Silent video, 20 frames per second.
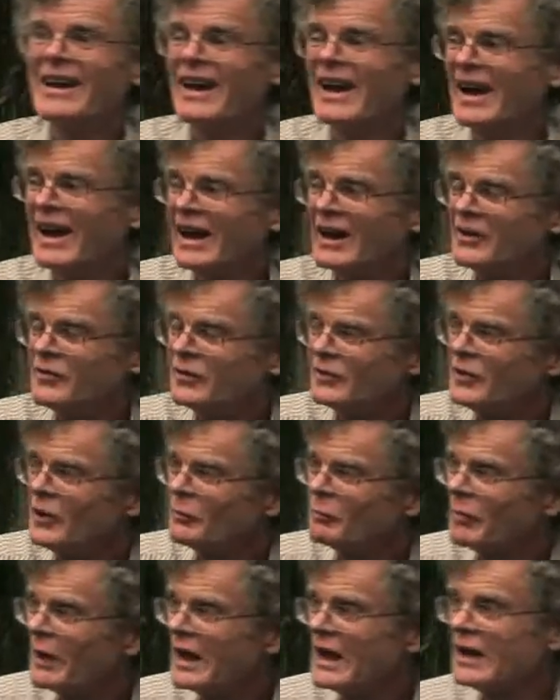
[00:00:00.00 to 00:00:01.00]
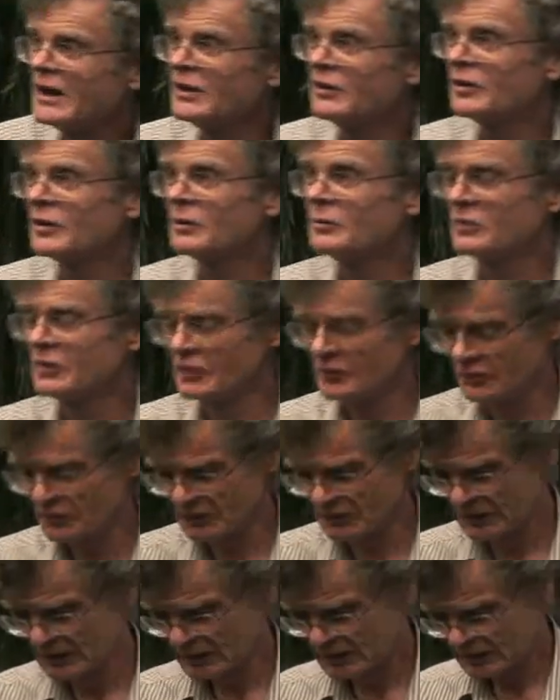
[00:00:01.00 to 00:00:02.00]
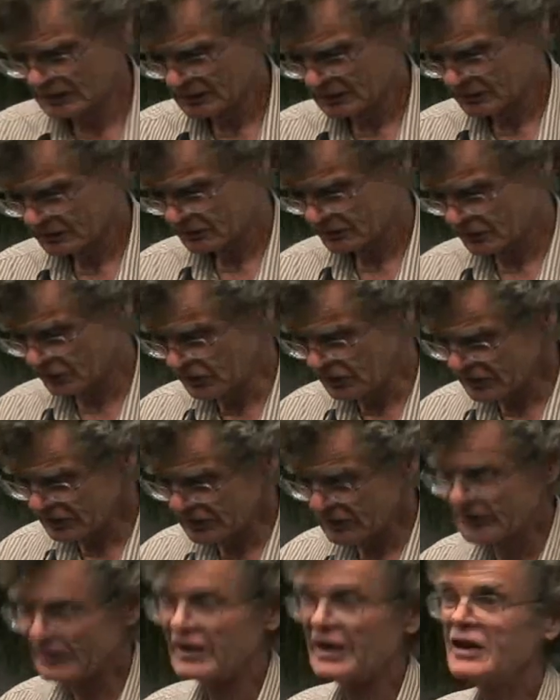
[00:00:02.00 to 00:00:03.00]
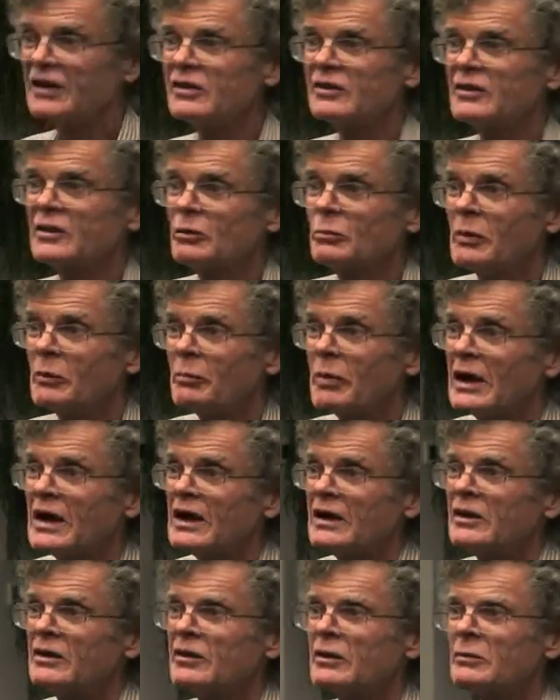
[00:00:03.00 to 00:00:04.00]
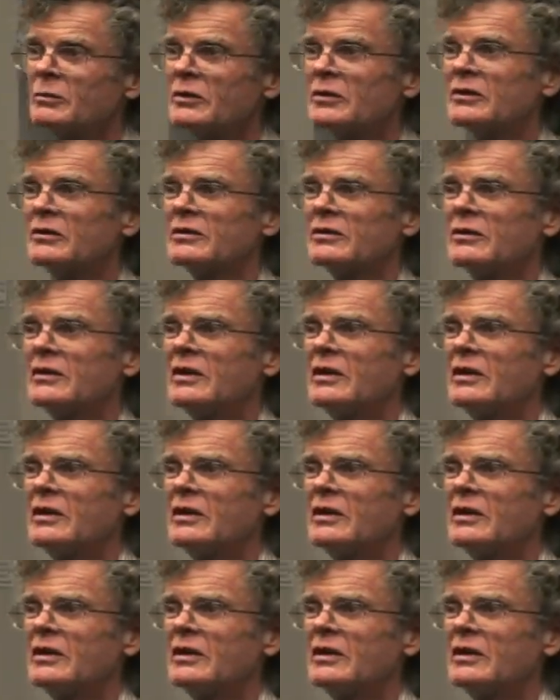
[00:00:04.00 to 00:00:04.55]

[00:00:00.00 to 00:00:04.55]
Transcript: And if it's not bad in terms of freezing to death, it's going to be bad in terms of